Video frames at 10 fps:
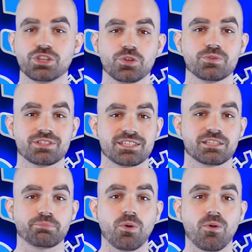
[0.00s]
use the
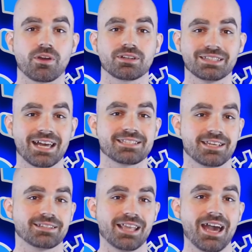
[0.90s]
support less
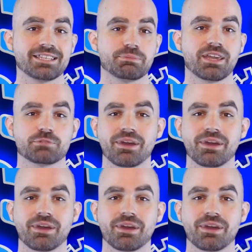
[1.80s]
and less because